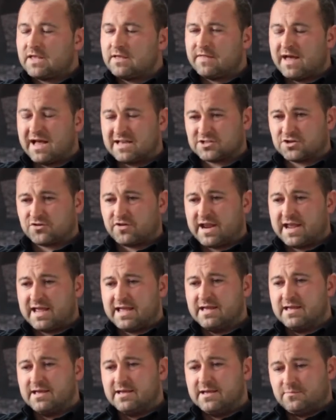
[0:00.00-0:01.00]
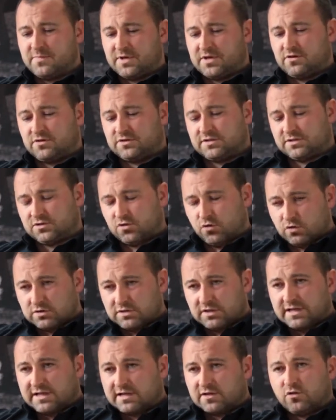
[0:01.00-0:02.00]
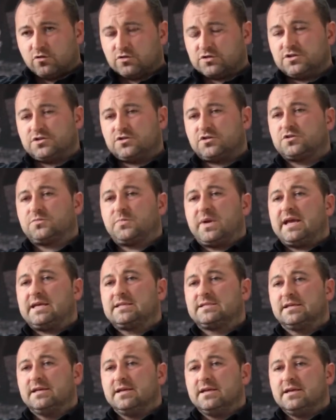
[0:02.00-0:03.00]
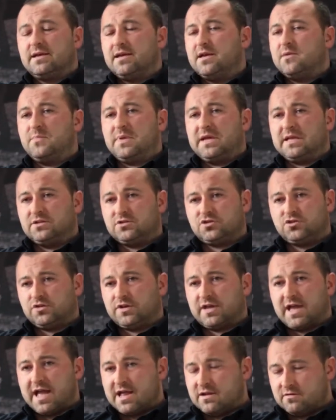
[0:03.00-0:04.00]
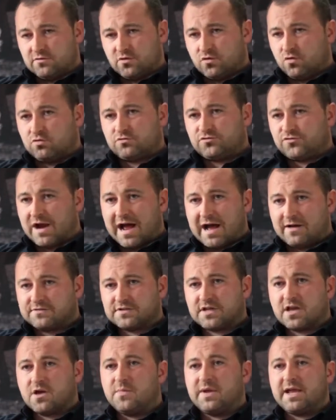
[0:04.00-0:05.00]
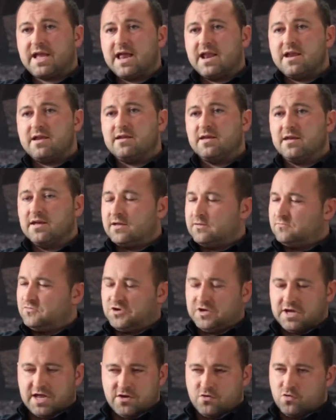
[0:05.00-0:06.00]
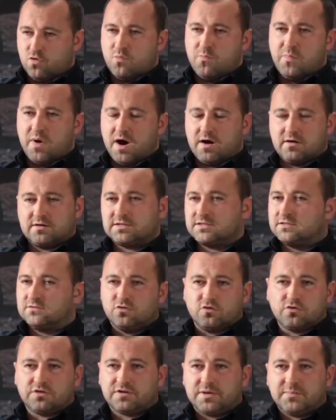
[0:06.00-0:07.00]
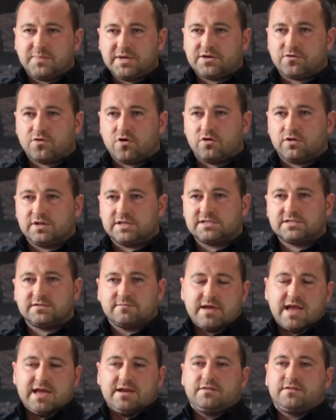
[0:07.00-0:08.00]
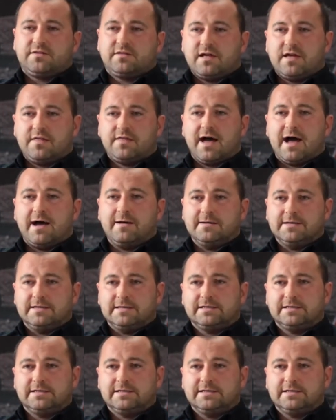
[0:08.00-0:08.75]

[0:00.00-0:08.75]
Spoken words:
That's great because it totally encloses your space. It means you get no drafts coming in, you get no bugs, no creepy crawlies, anything like that.